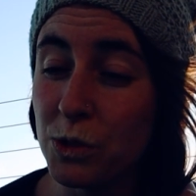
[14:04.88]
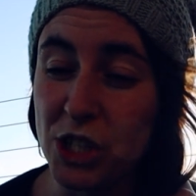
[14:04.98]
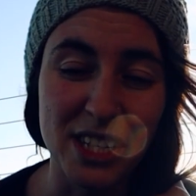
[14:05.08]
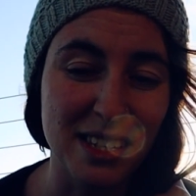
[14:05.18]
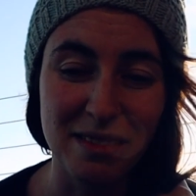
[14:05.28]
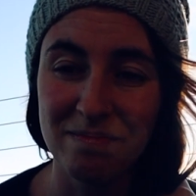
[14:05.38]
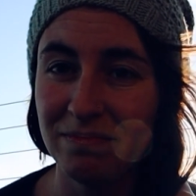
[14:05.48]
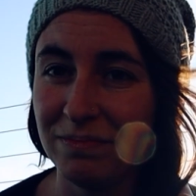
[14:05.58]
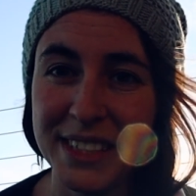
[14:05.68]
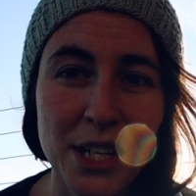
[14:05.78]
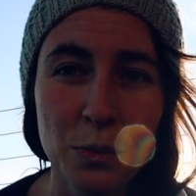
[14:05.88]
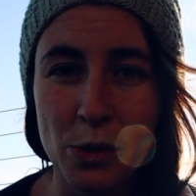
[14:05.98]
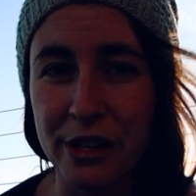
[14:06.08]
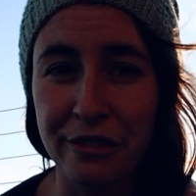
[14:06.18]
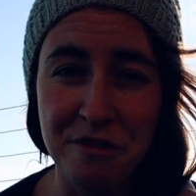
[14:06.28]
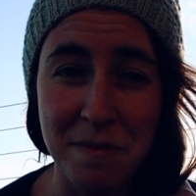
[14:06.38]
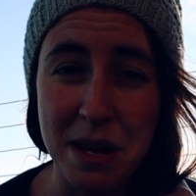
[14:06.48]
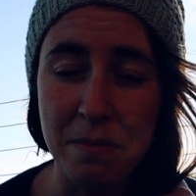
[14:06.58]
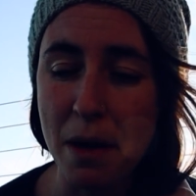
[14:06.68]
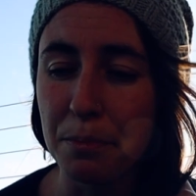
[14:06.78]
just didn't work for me
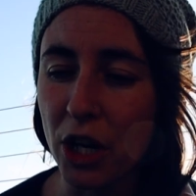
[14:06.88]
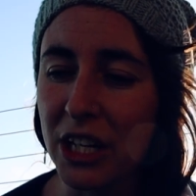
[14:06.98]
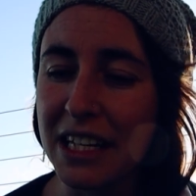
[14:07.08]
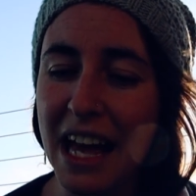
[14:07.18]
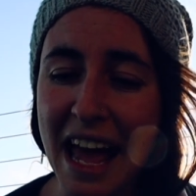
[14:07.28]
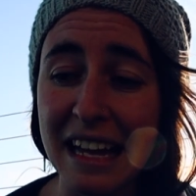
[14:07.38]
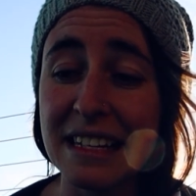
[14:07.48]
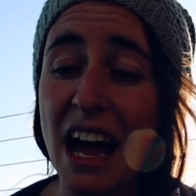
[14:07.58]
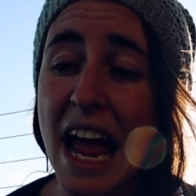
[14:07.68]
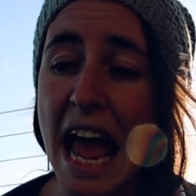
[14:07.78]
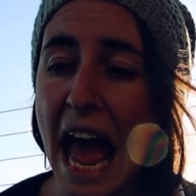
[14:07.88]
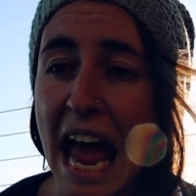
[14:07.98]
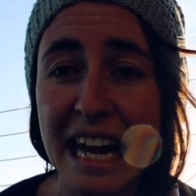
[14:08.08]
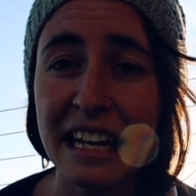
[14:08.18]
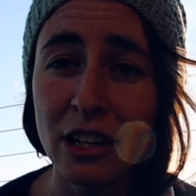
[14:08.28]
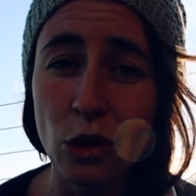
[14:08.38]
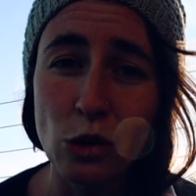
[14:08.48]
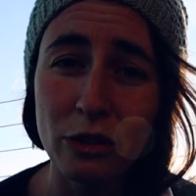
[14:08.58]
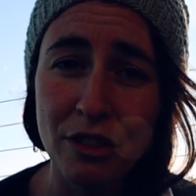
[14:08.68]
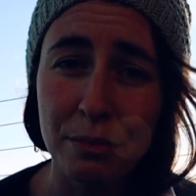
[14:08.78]
and my body, and I hated
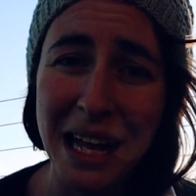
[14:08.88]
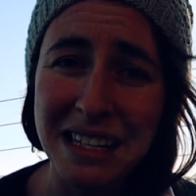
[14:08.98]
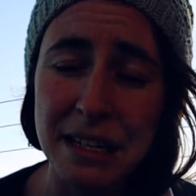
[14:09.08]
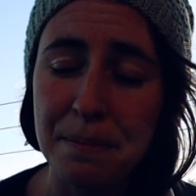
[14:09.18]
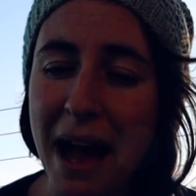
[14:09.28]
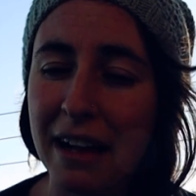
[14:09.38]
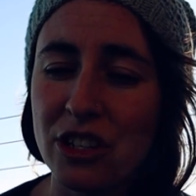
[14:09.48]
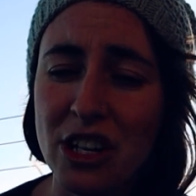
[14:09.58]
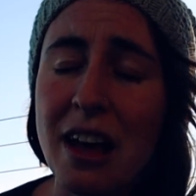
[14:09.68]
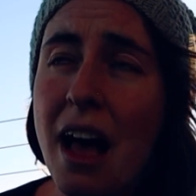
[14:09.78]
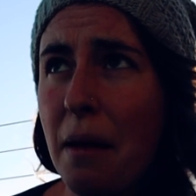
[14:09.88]
all of the plastic packaging,